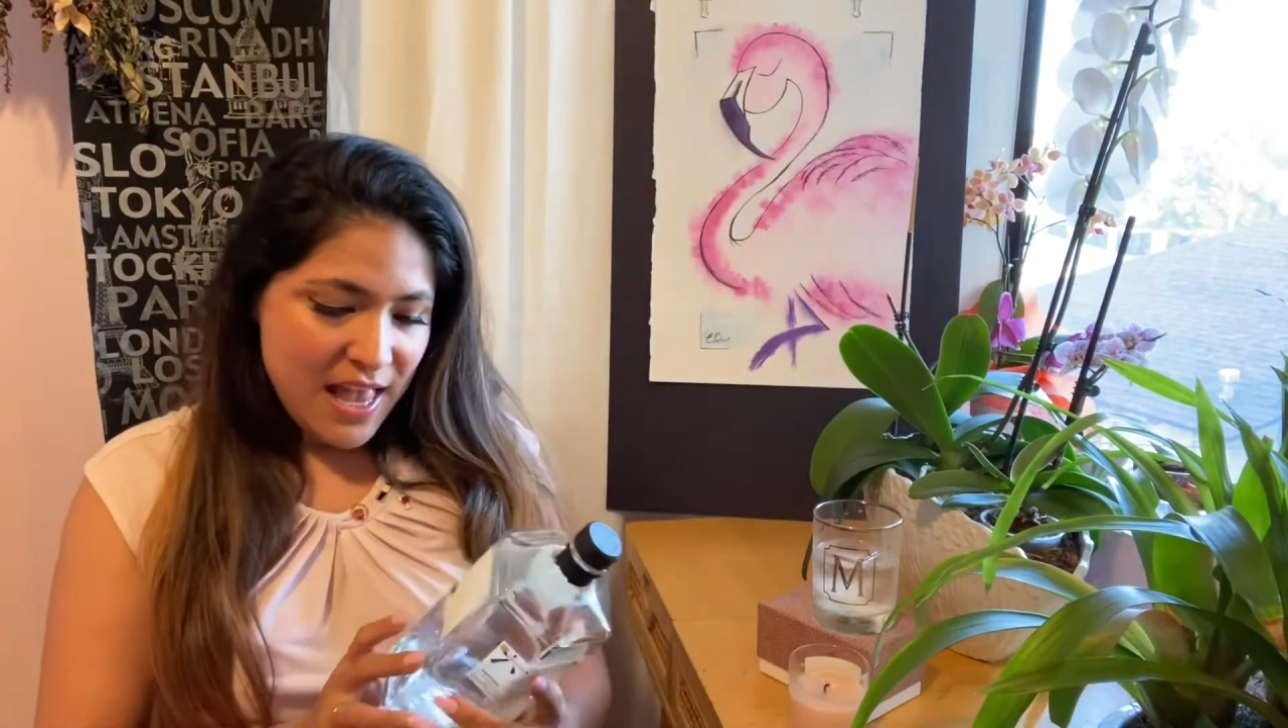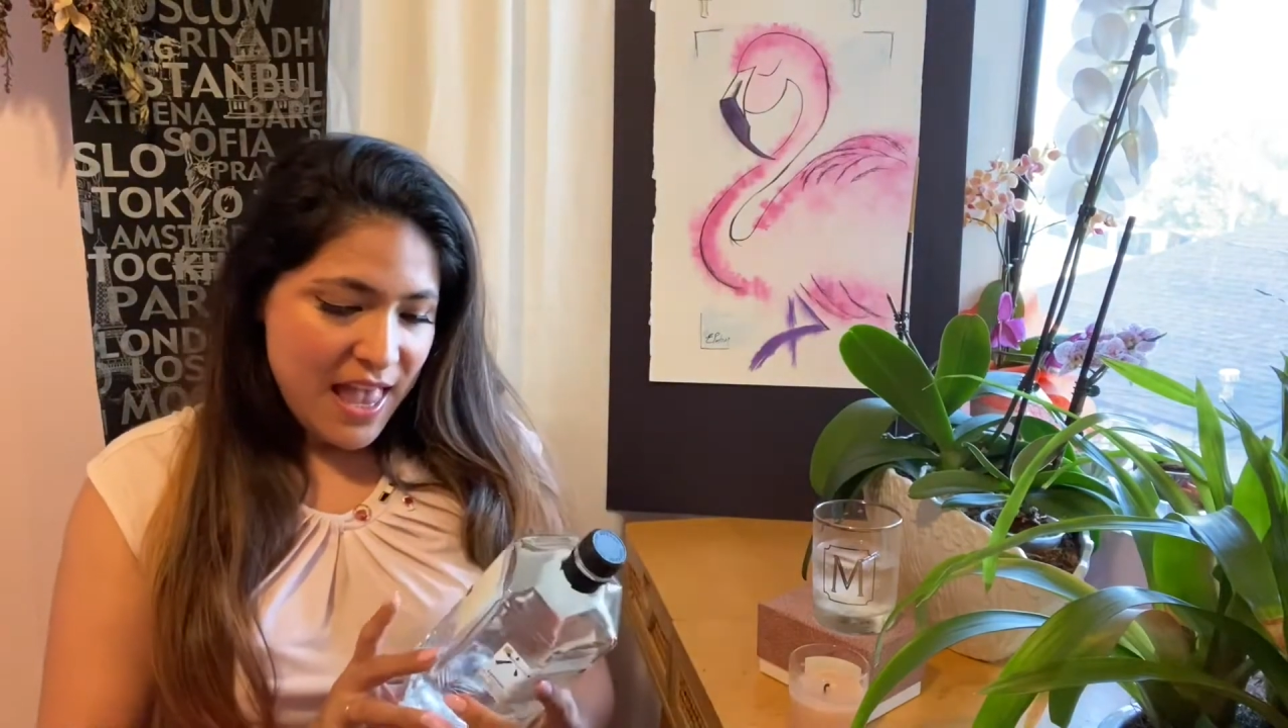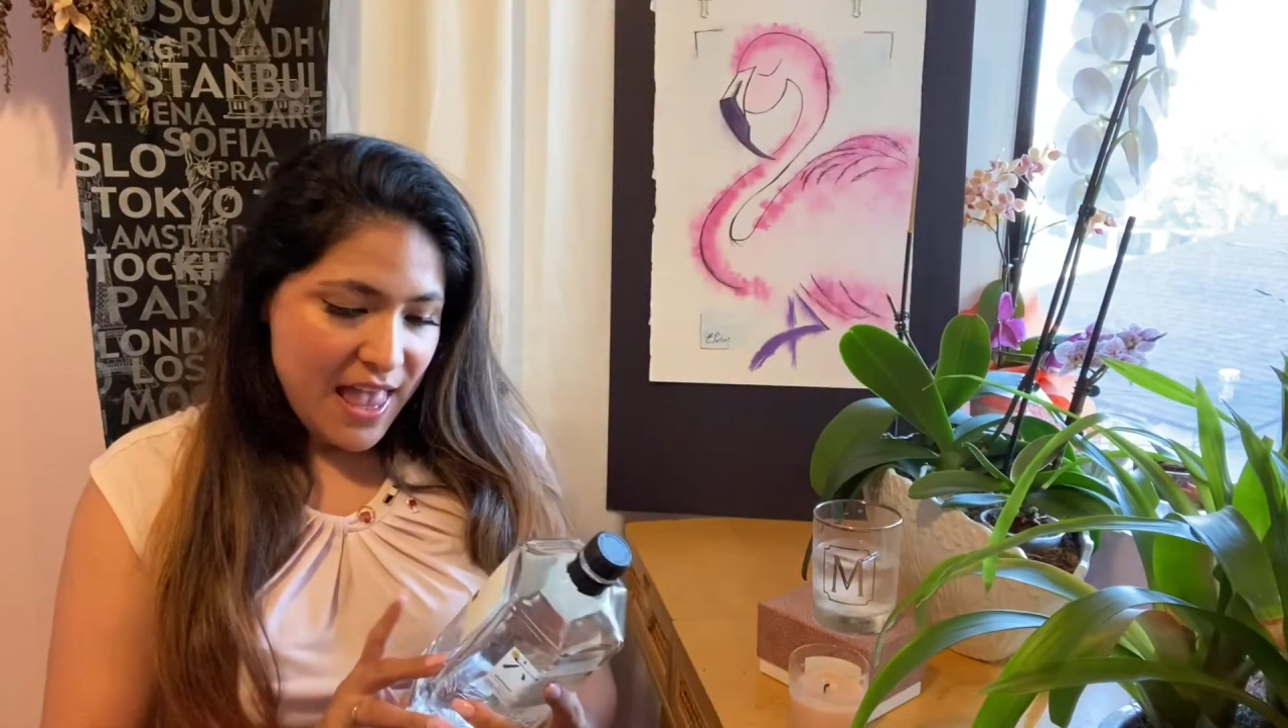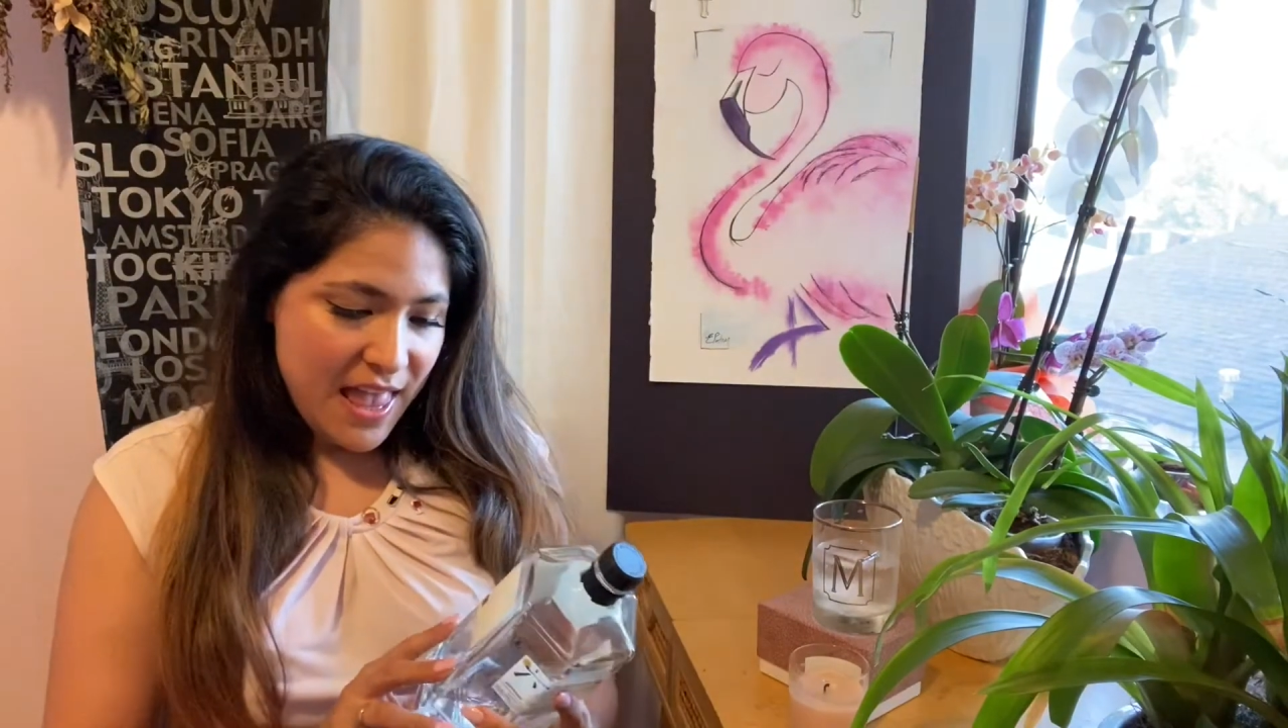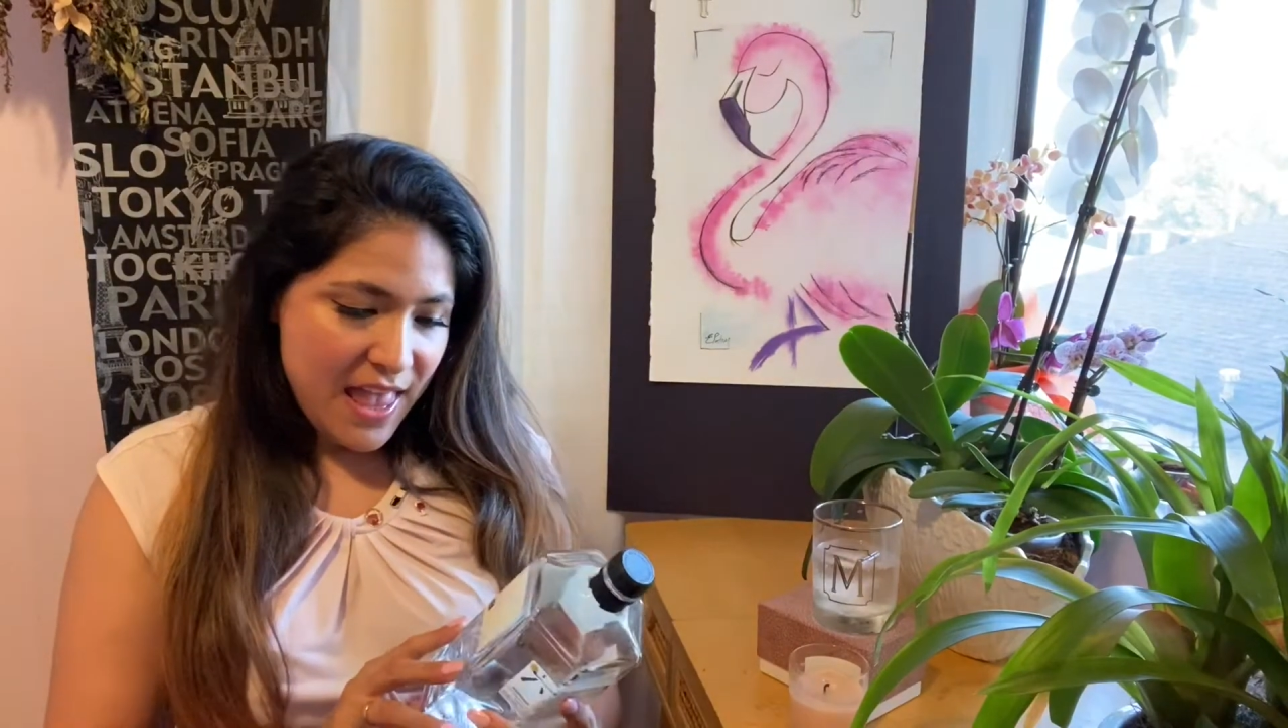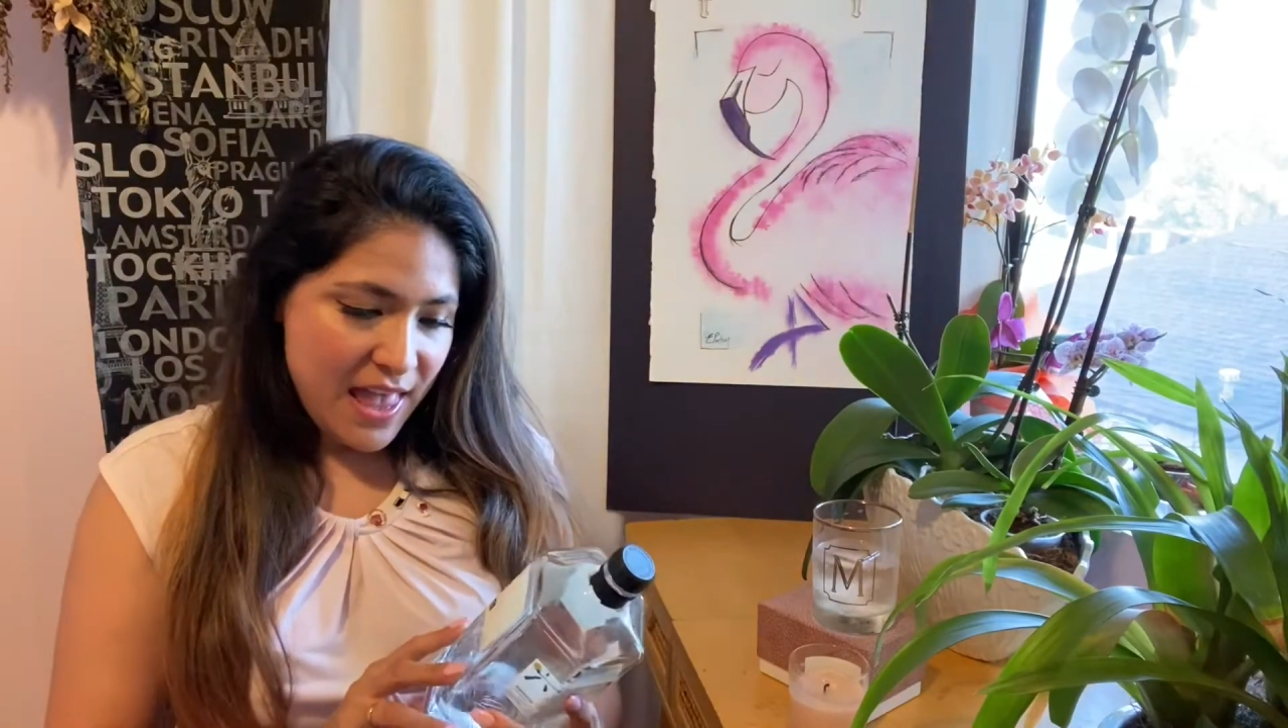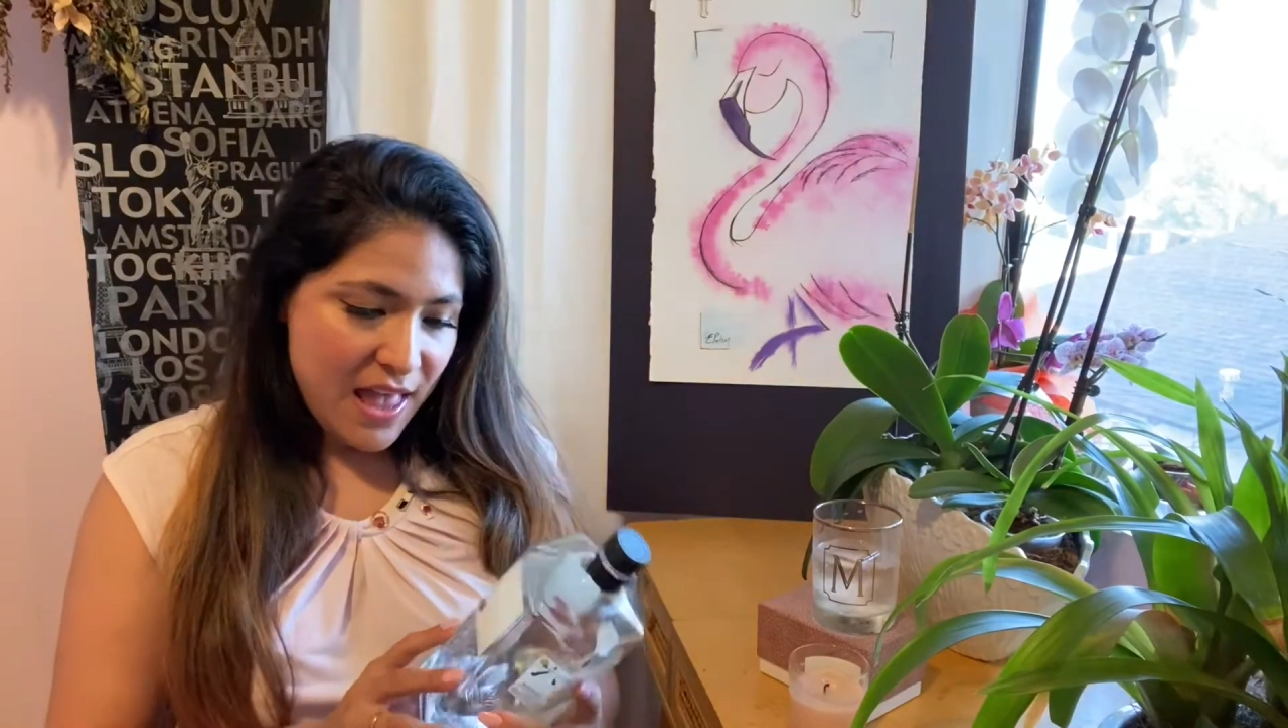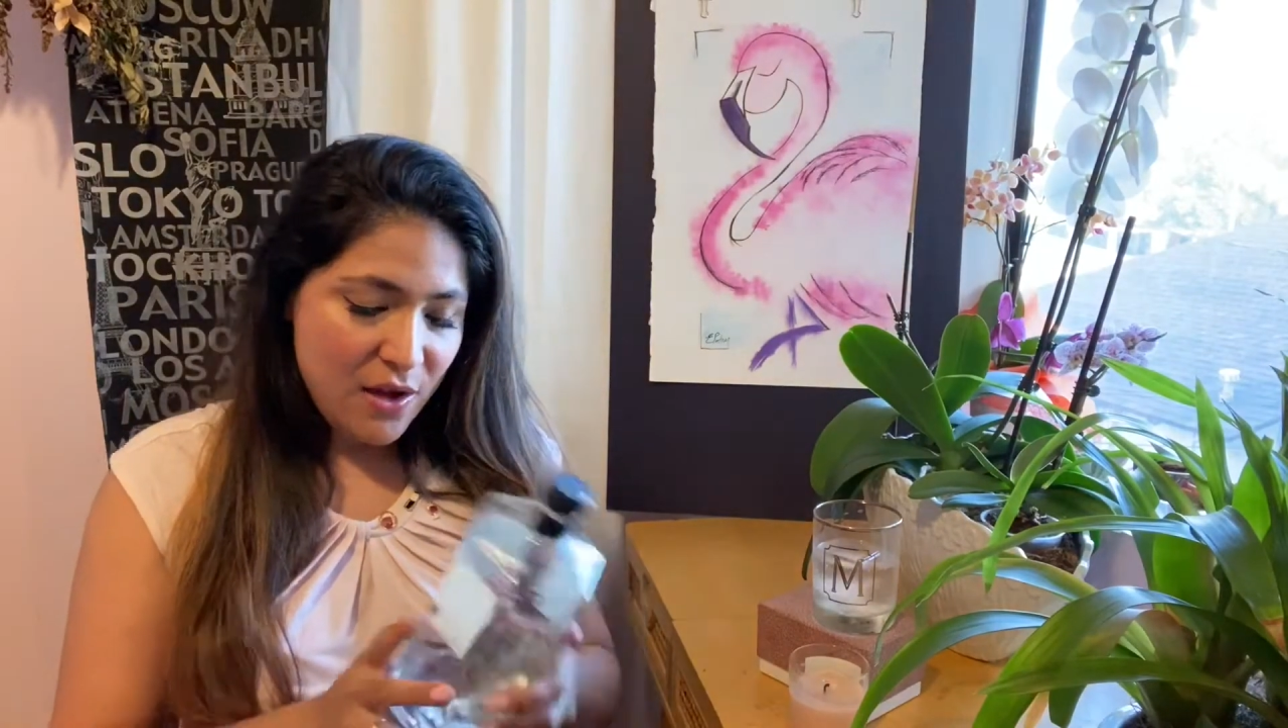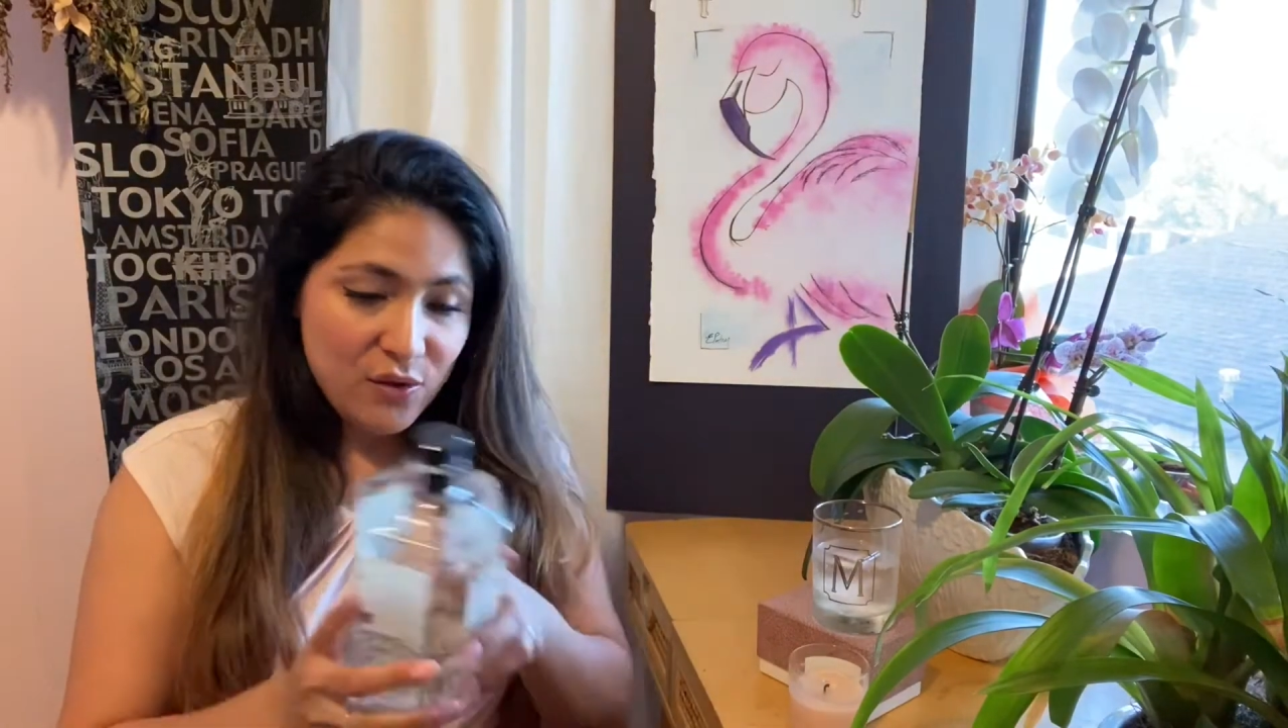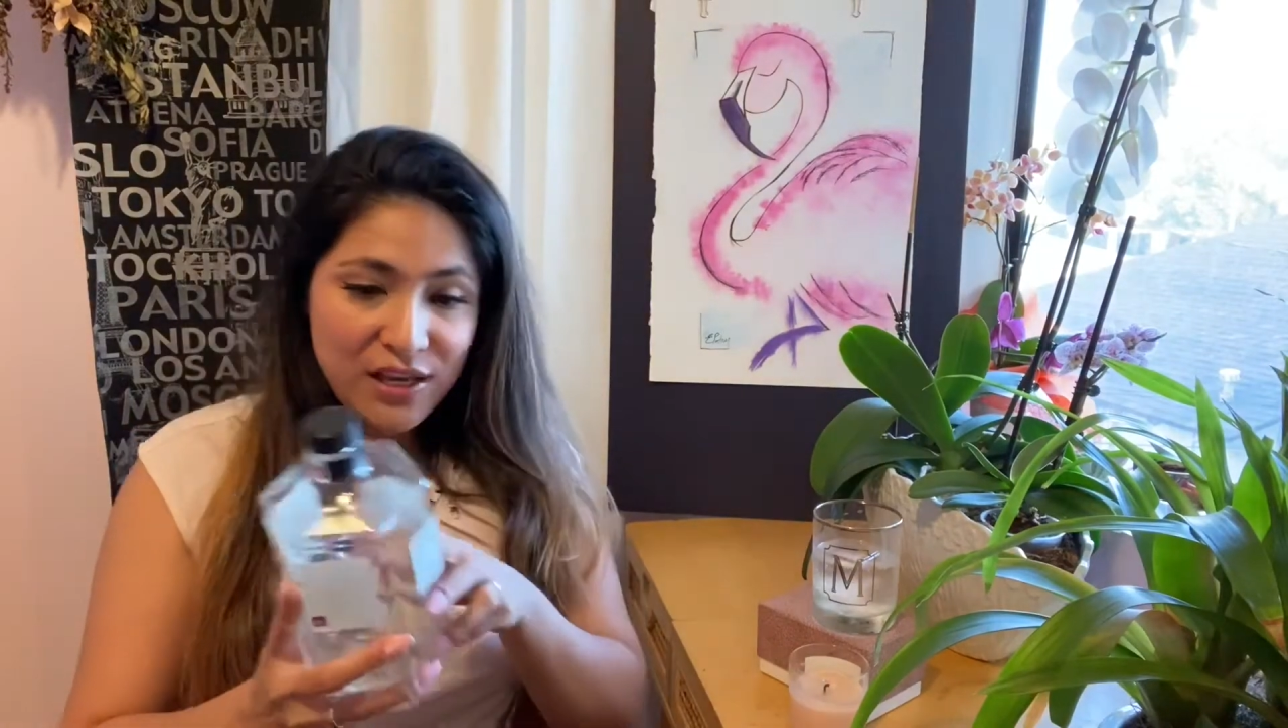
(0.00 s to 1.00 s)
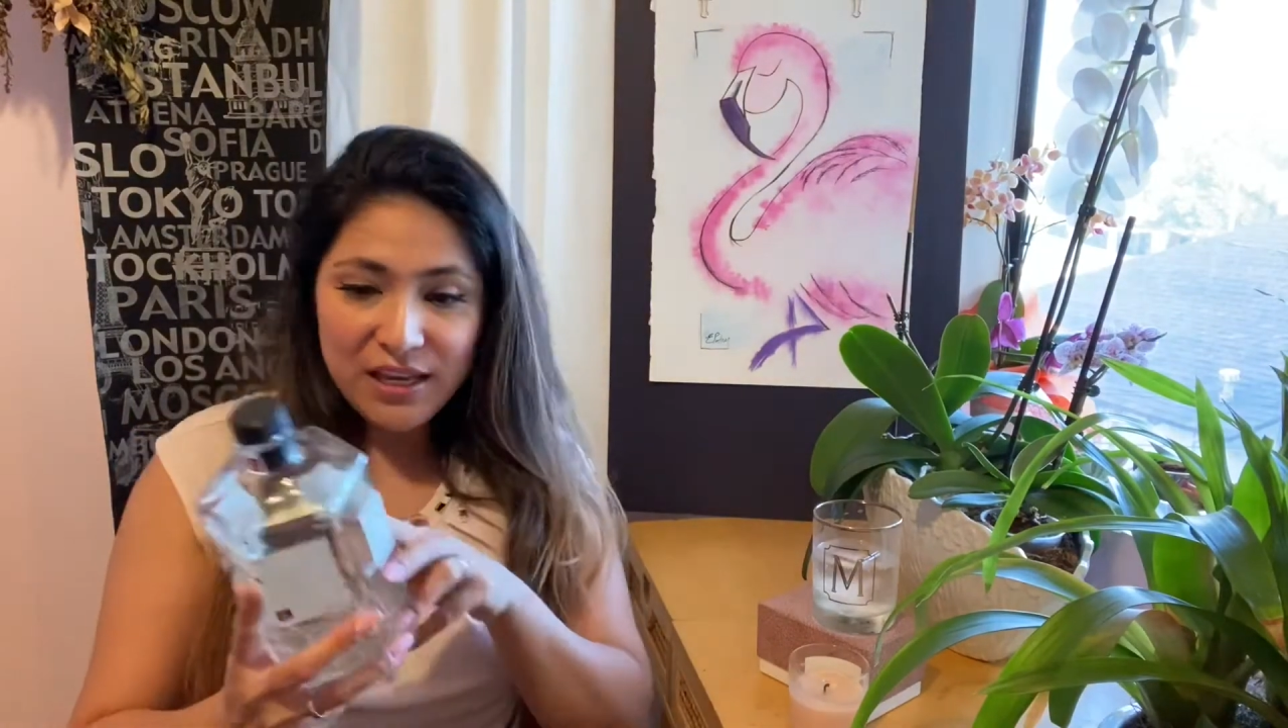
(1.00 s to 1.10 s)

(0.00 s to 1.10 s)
Okay,